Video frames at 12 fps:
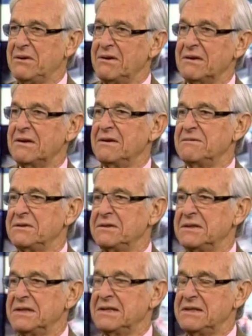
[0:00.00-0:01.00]
that aren't covered,
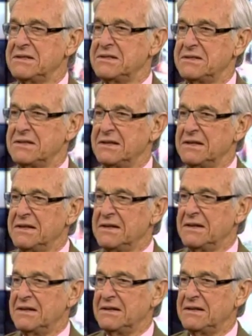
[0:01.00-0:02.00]
and that this uh,
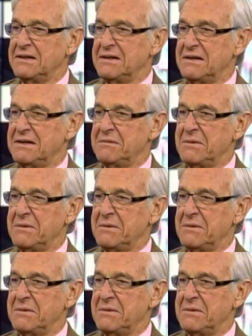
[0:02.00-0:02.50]
uh,